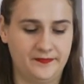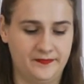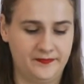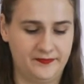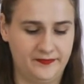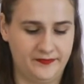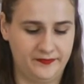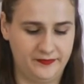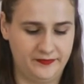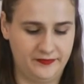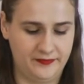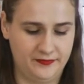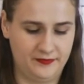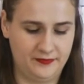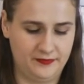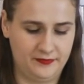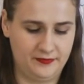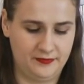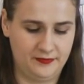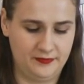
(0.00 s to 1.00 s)

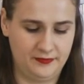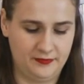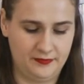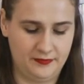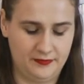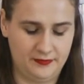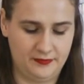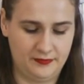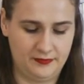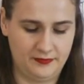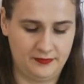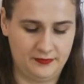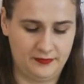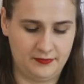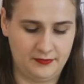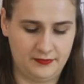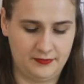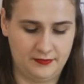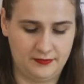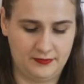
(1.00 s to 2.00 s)

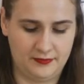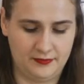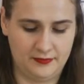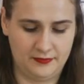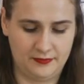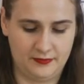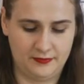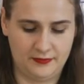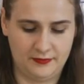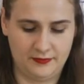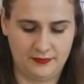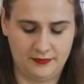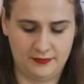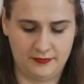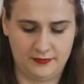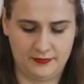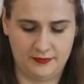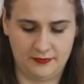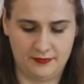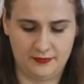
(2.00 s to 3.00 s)

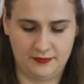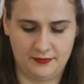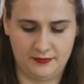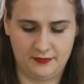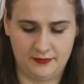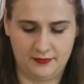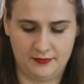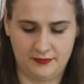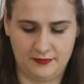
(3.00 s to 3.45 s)
(no one is talking)